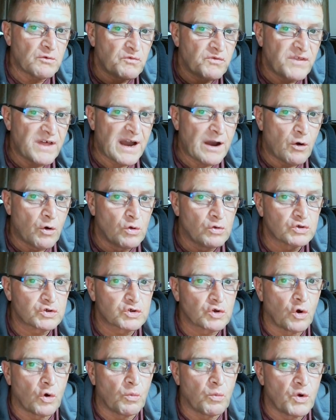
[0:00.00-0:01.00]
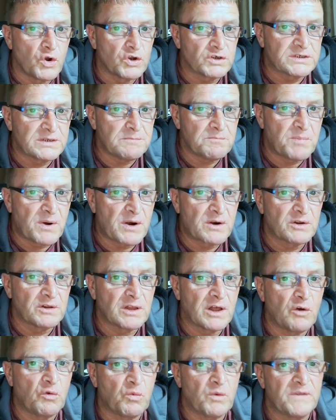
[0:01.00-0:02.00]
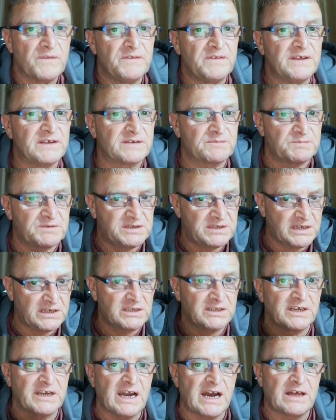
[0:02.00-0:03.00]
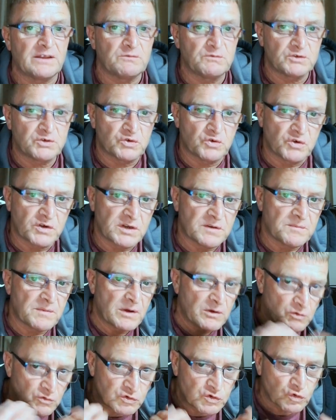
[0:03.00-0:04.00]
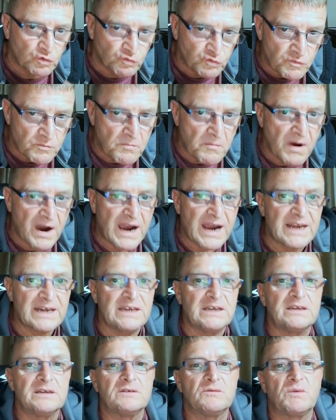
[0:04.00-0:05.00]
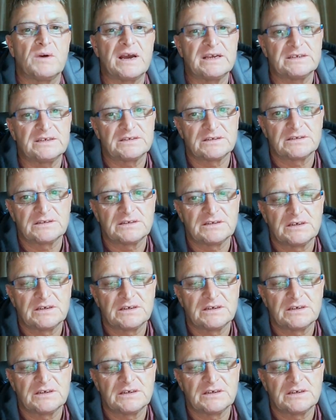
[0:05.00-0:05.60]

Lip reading: that also works in parallel with this particular guy that we're talking about who's undermining the West.